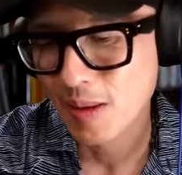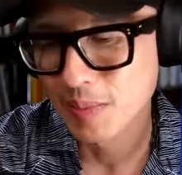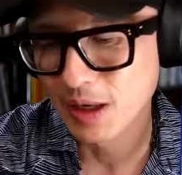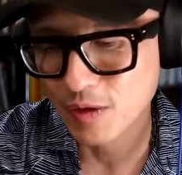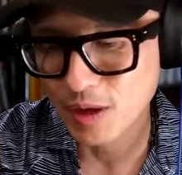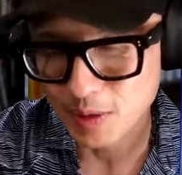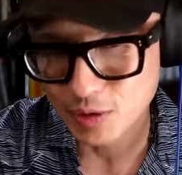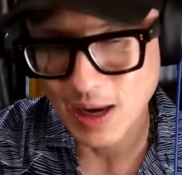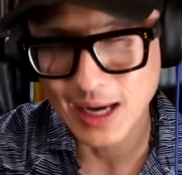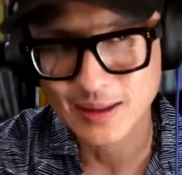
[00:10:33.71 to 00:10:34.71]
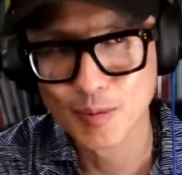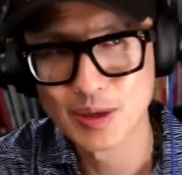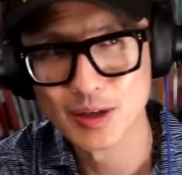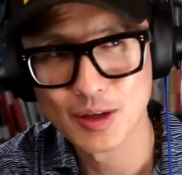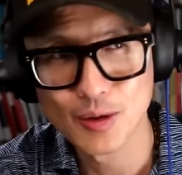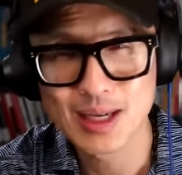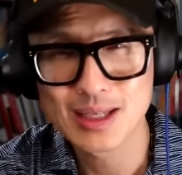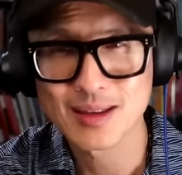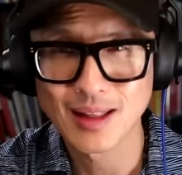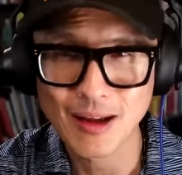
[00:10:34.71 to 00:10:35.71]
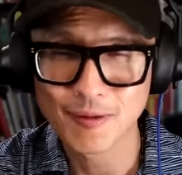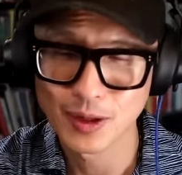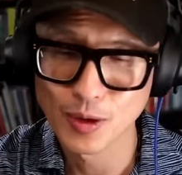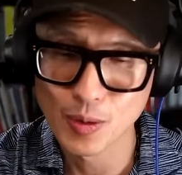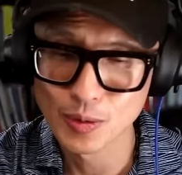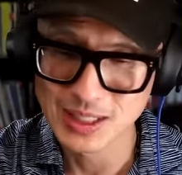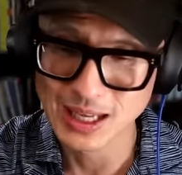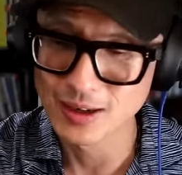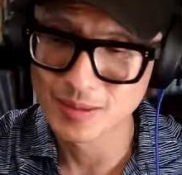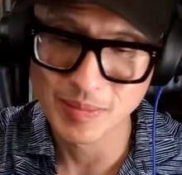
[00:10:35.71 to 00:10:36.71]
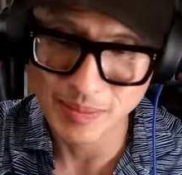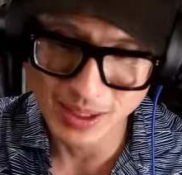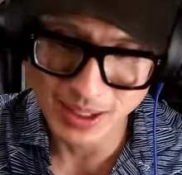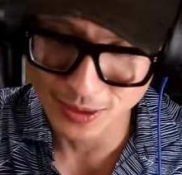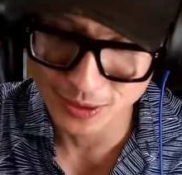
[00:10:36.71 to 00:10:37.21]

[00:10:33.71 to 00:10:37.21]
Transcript: But if you abstract that, when the US left the gold standard many, many years